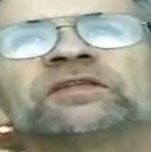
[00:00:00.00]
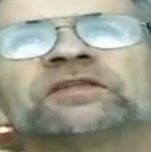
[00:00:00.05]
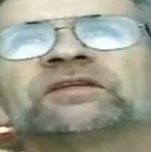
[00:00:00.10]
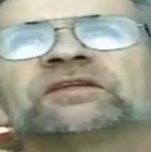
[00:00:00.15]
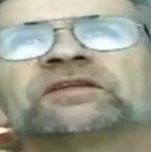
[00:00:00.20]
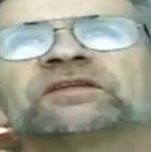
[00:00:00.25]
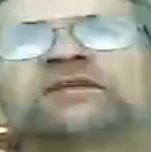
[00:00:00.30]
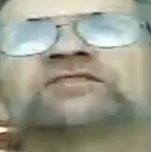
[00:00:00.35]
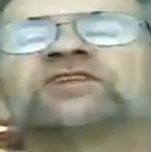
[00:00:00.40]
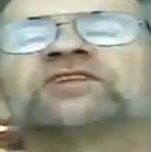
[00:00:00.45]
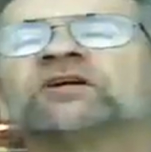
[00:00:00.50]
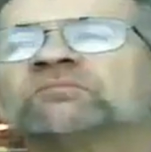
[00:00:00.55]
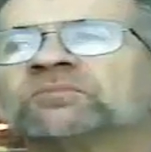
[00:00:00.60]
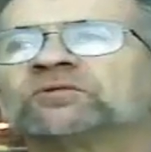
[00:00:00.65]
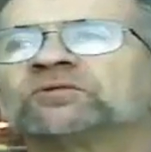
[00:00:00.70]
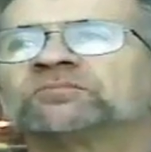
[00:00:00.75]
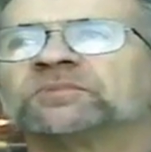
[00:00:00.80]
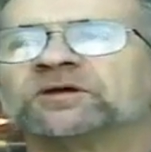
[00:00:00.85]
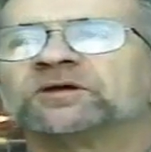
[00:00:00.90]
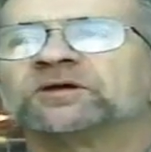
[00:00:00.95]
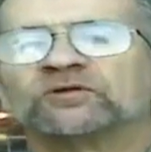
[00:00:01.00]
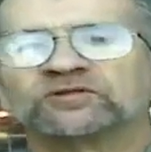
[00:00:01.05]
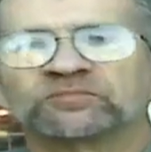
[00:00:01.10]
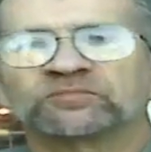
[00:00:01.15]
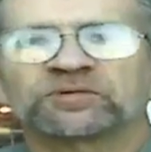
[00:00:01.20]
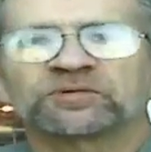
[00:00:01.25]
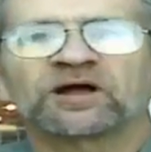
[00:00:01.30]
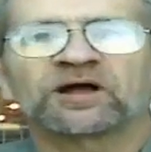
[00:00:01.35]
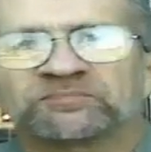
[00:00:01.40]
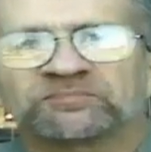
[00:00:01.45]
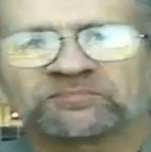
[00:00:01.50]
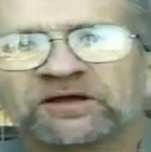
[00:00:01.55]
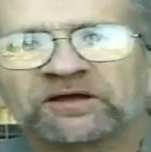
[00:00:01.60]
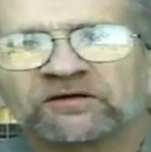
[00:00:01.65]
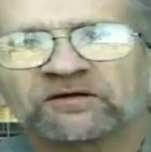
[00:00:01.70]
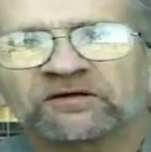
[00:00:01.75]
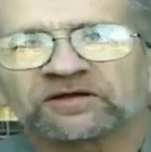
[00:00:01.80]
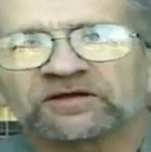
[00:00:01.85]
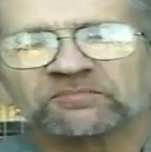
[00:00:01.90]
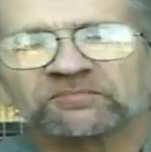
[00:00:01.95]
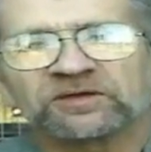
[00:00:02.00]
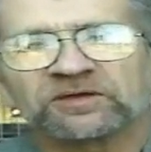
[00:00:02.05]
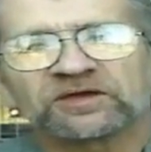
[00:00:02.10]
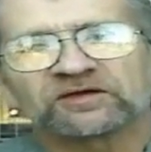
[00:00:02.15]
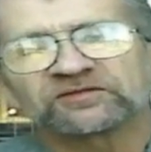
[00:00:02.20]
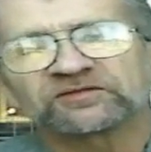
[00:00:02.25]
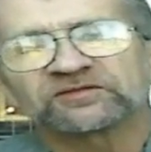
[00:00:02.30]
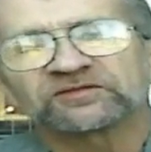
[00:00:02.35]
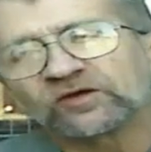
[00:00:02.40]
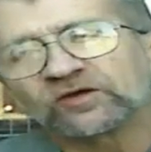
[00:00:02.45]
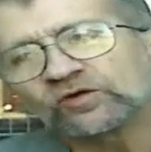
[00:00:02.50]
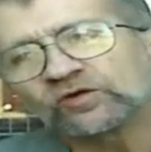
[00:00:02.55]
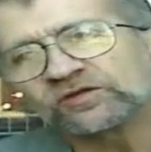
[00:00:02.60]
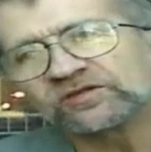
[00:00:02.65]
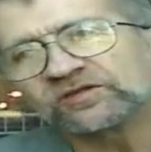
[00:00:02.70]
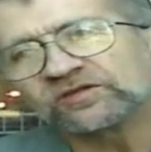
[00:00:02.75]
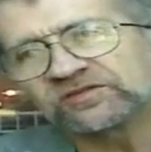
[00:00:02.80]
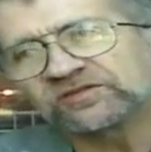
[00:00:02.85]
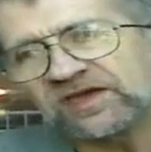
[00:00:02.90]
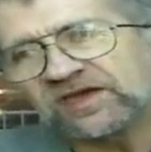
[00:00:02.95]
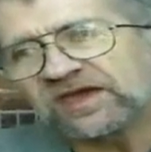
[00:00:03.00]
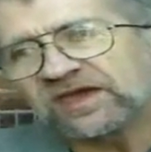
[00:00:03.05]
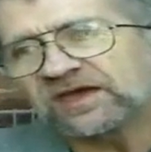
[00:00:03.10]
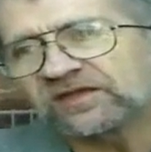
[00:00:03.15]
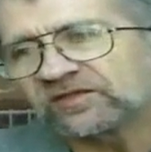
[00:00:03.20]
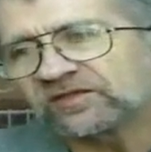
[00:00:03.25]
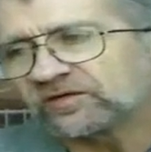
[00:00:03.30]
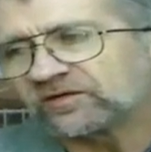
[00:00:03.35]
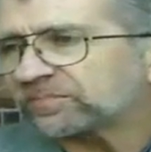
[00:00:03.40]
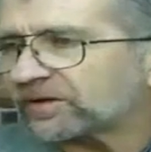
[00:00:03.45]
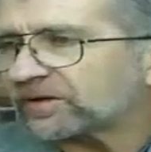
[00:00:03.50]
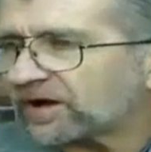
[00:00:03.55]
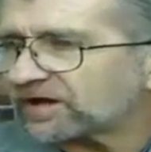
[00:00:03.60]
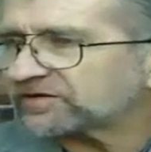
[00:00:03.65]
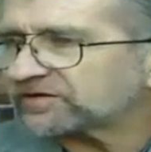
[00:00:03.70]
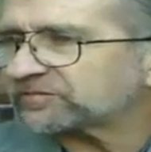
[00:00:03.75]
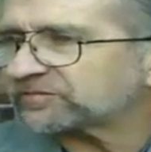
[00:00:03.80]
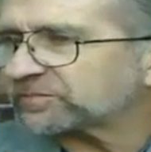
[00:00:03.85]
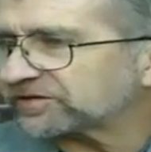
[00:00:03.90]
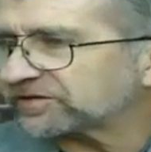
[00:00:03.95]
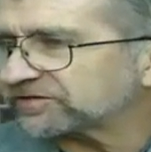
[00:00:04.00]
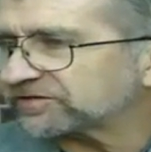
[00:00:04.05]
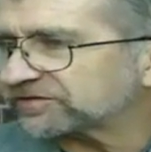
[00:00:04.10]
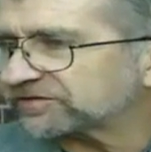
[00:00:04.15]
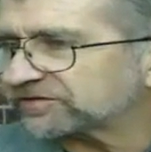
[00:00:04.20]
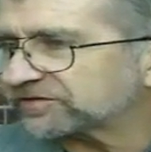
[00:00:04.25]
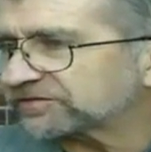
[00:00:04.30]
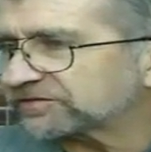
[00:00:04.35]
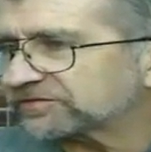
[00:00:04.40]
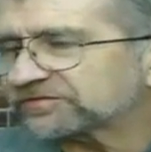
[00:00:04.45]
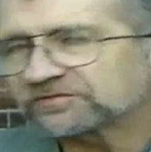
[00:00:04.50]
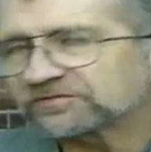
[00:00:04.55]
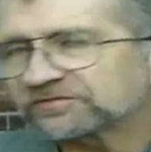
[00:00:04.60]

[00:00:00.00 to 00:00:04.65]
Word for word: that stumbled me was prosperity because I couldn't stand the prosperous.